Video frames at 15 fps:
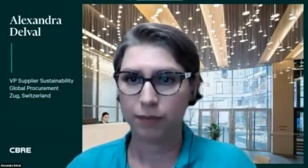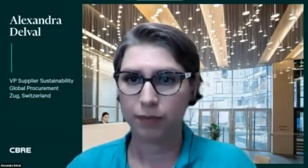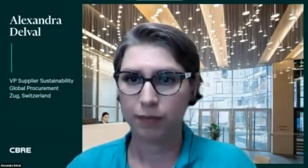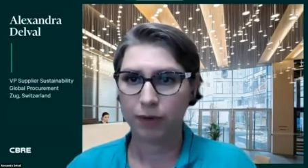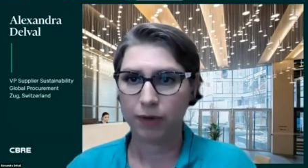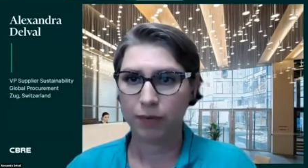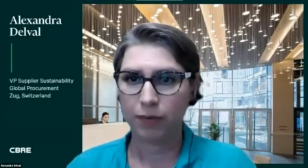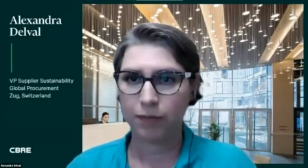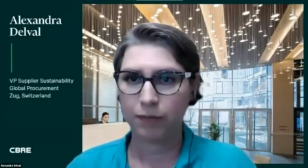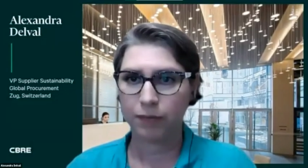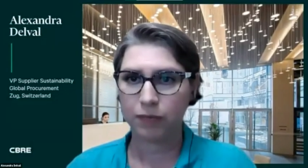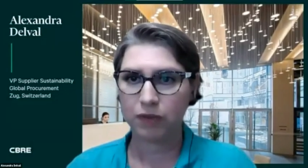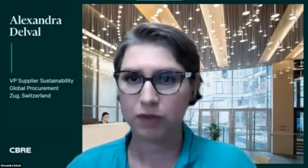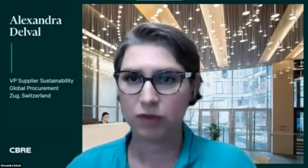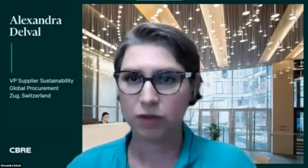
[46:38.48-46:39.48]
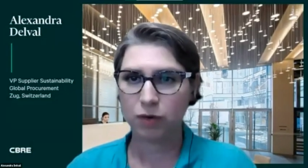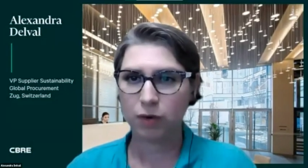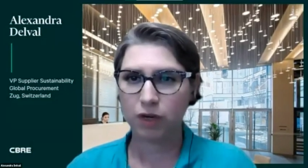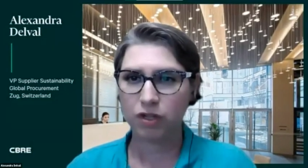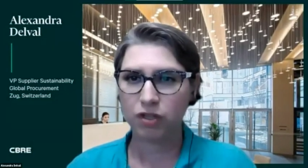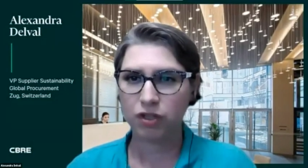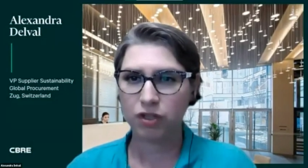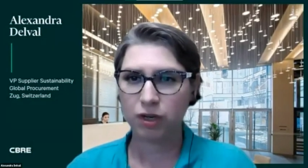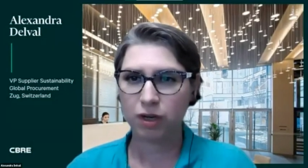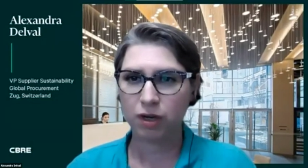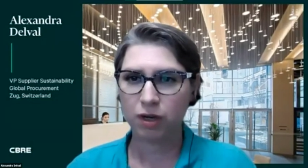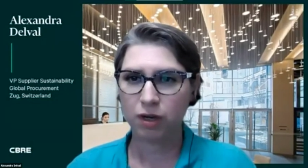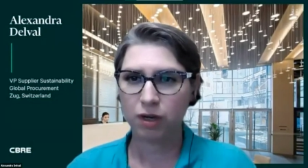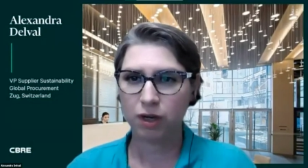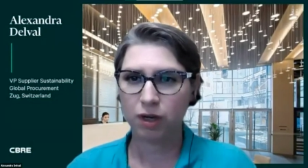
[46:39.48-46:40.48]
Um, there's a
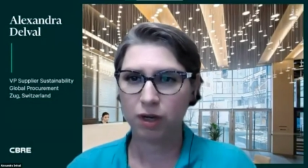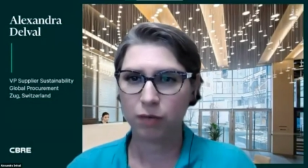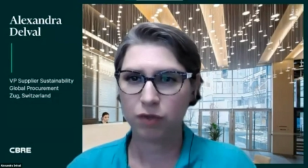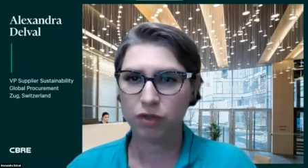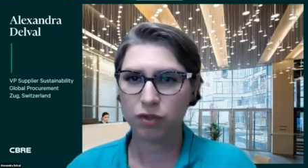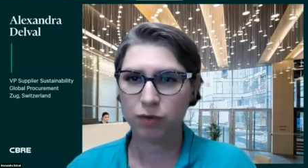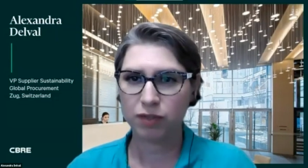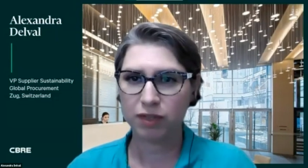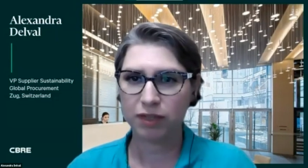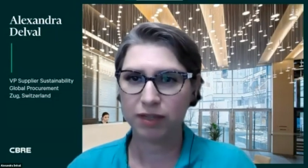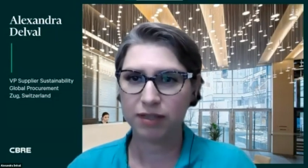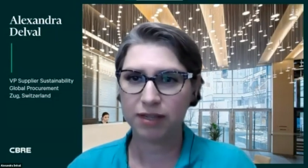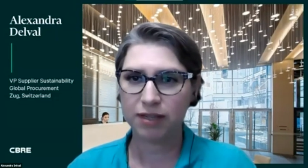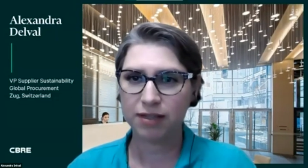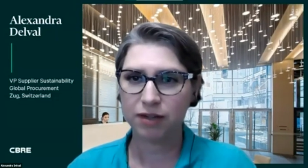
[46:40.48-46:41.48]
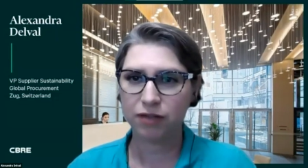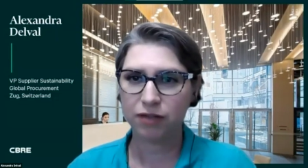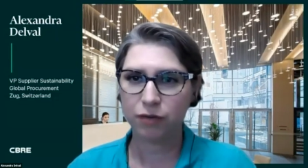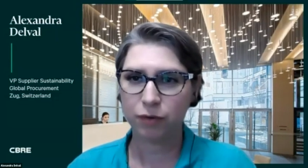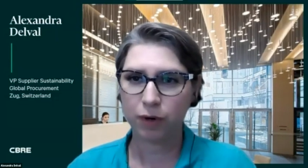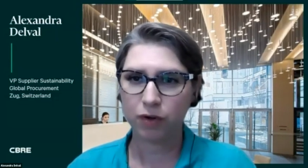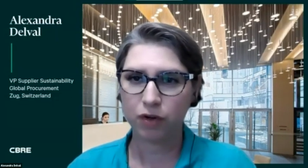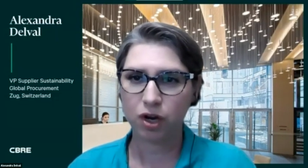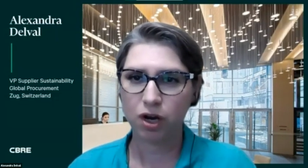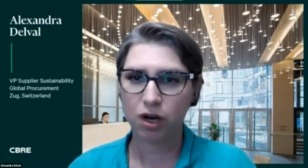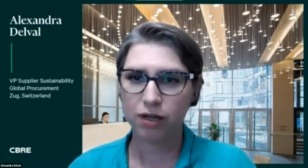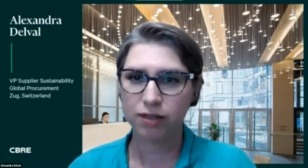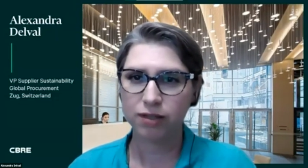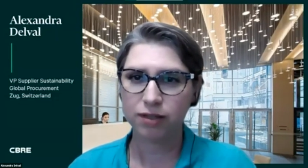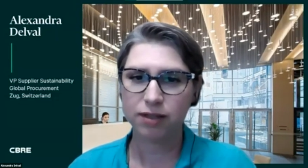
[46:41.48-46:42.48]
question uh, which is always a little sensitive around
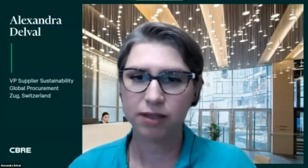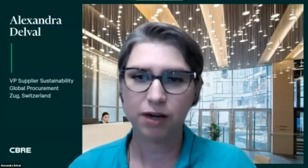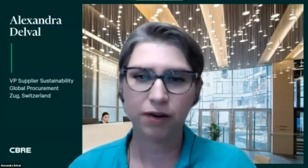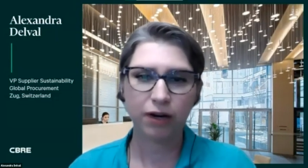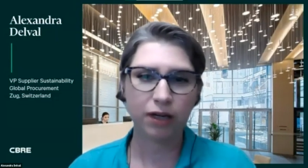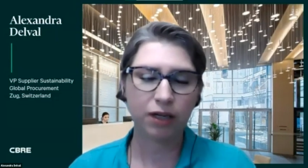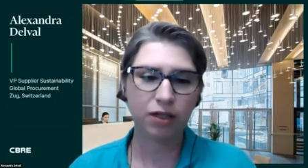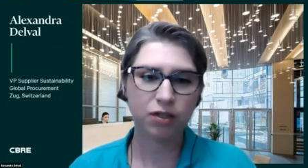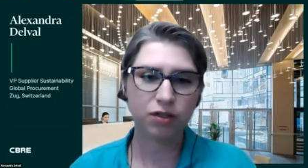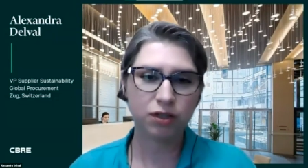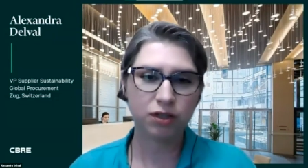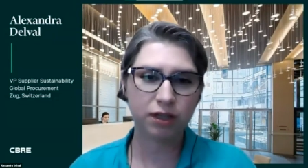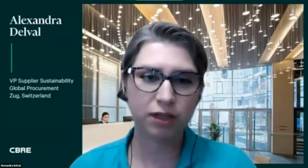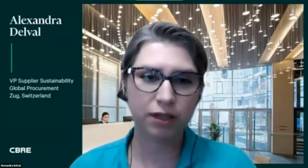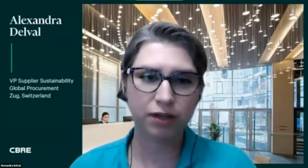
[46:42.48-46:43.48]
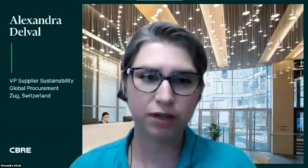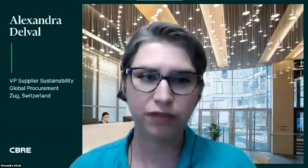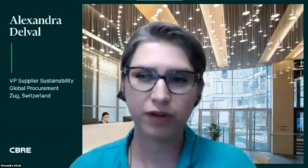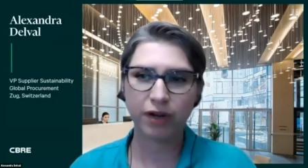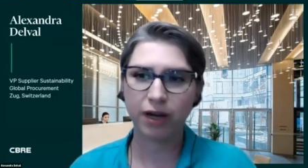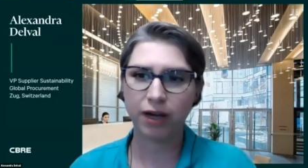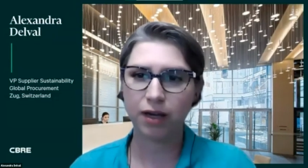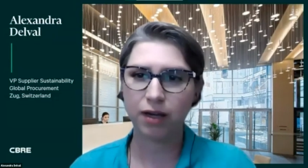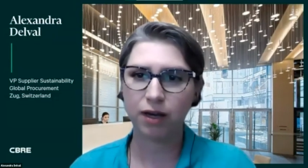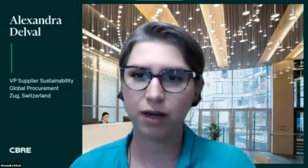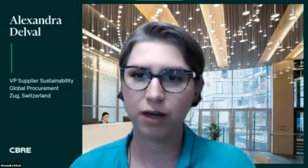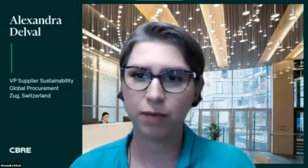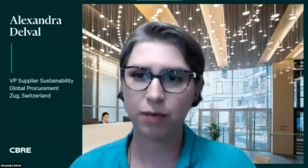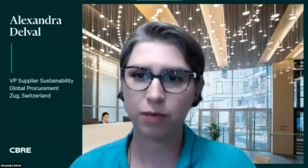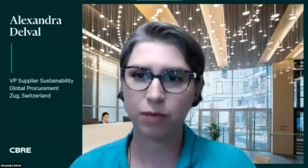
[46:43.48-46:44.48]
cost. Sarah, could you just clarify
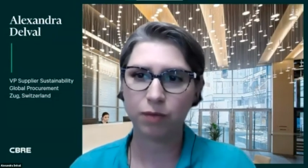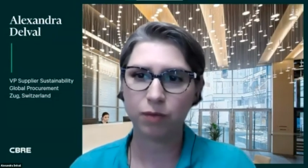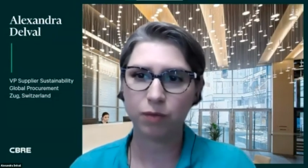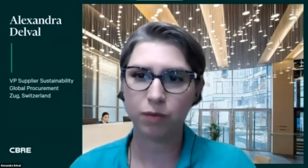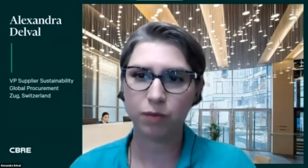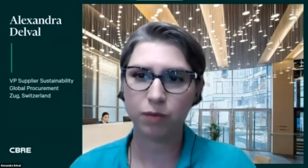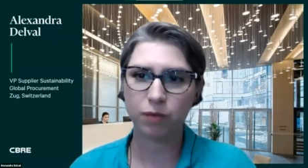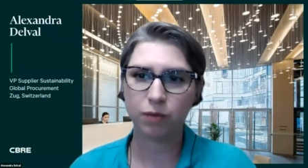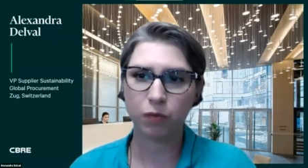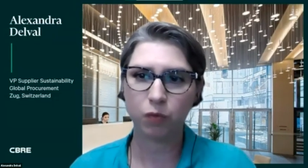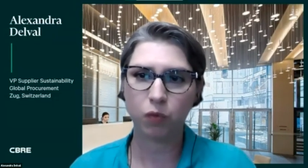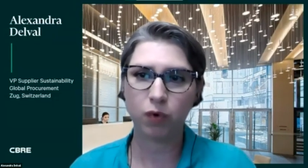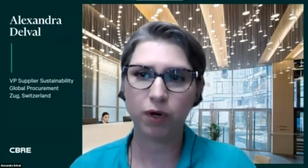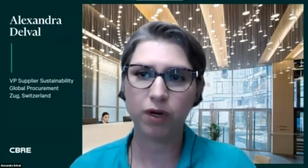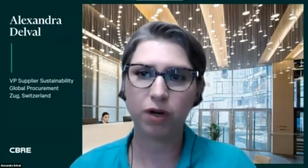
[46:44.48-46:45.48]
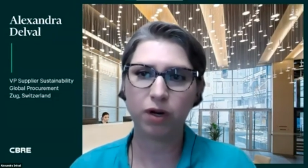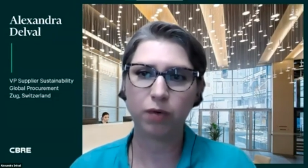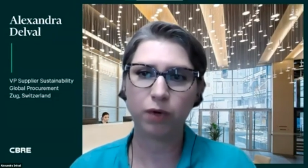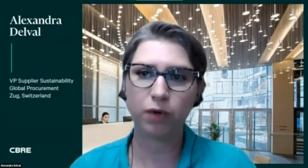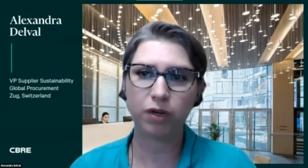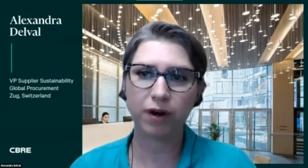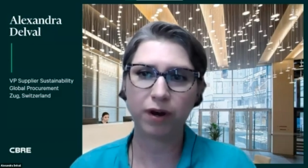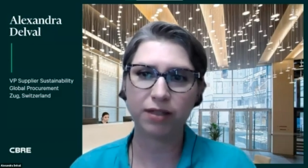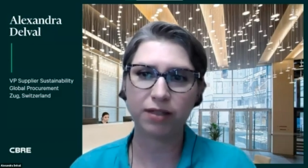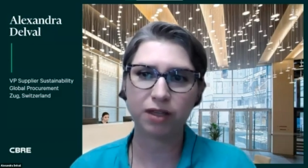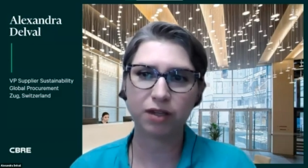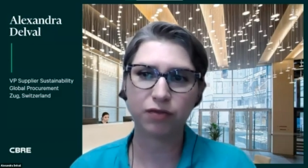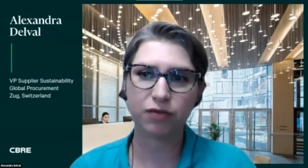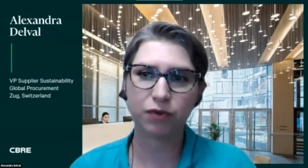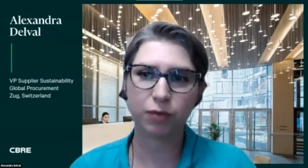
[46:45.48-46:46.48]
um, what what you're
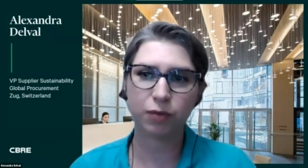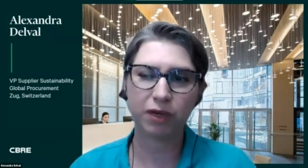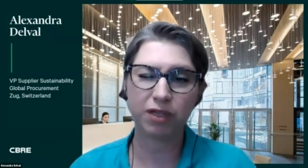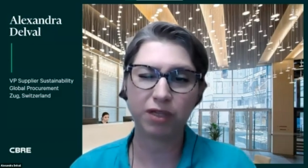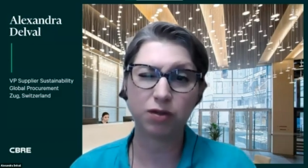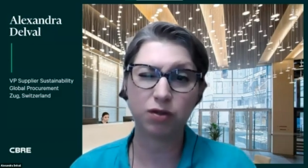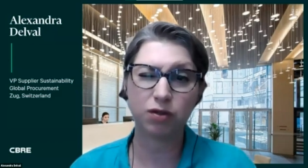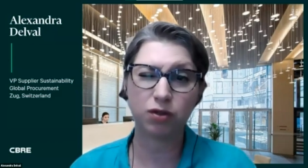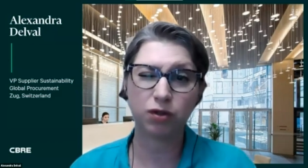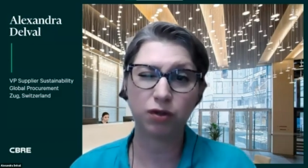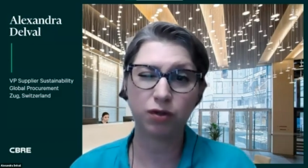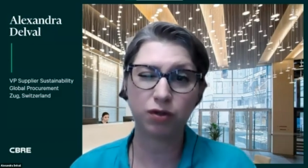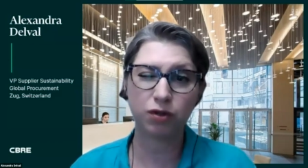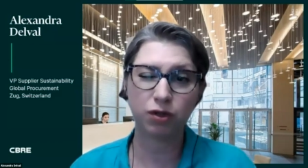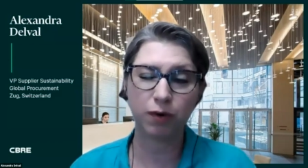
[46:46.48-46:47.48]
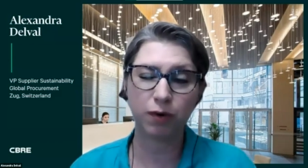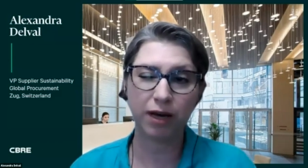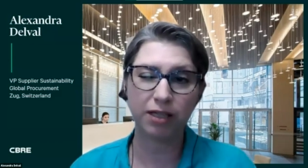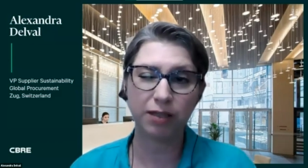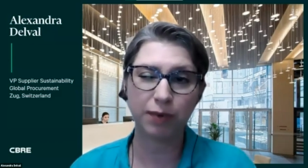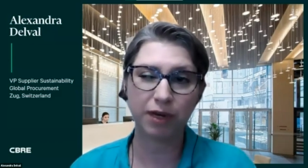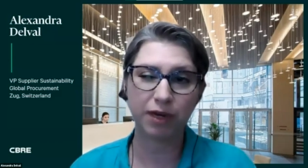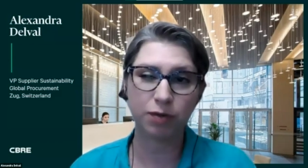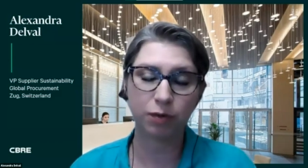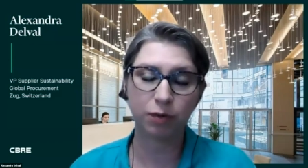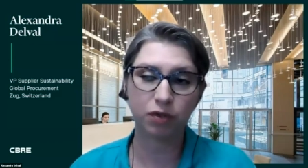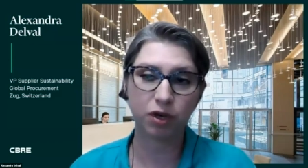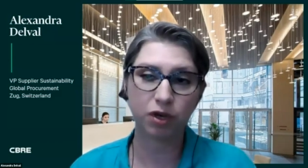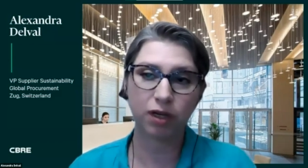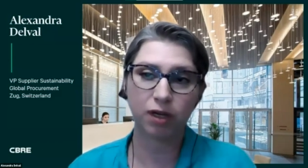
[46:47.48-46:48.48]
asking for? Because there's there's two aspects when we're
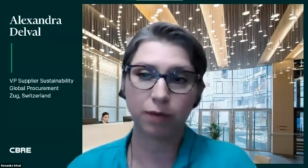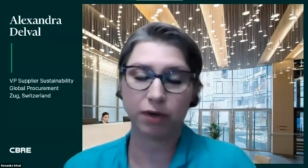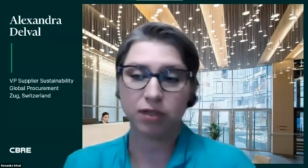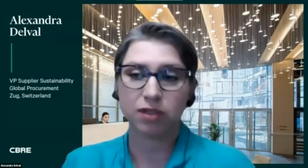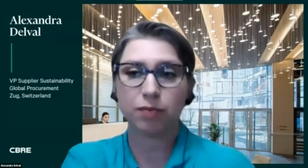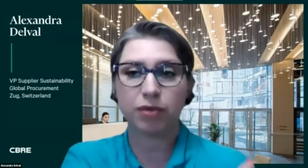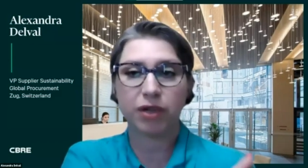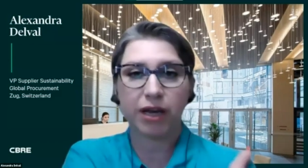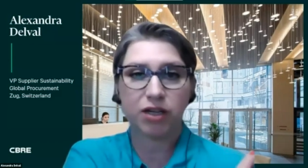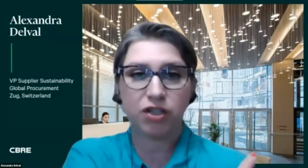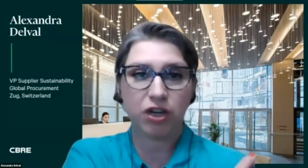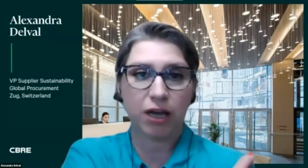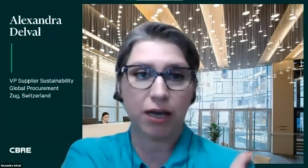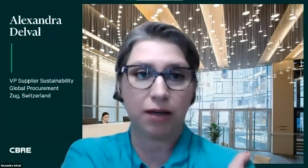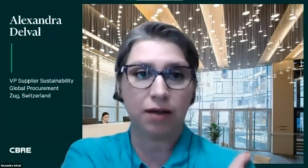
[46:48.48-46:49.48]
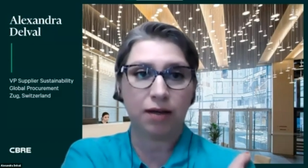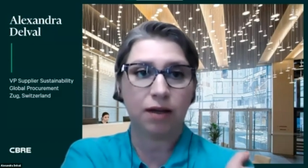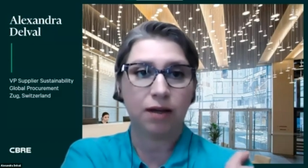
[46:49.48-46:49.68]
talking about a supply chain